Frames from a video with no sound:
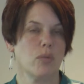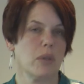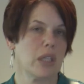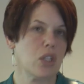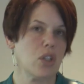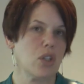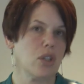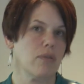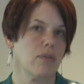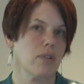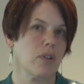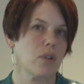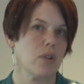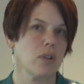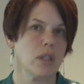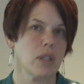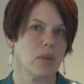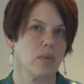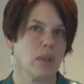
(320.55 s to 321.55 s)
much
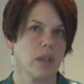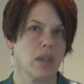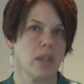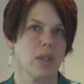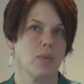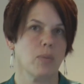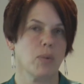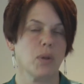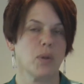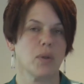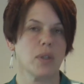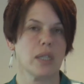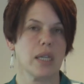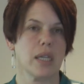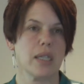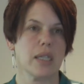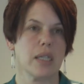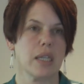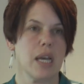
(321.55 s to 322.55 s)
difficulty with this
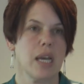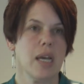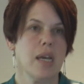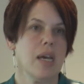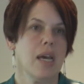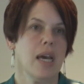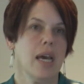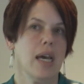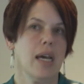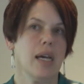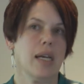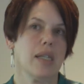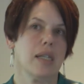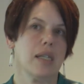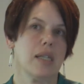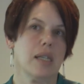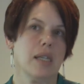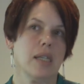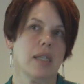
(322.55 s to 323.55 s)
process,
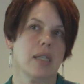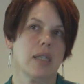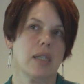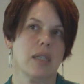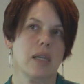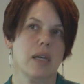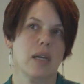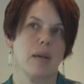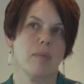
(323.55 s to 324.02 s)
as it's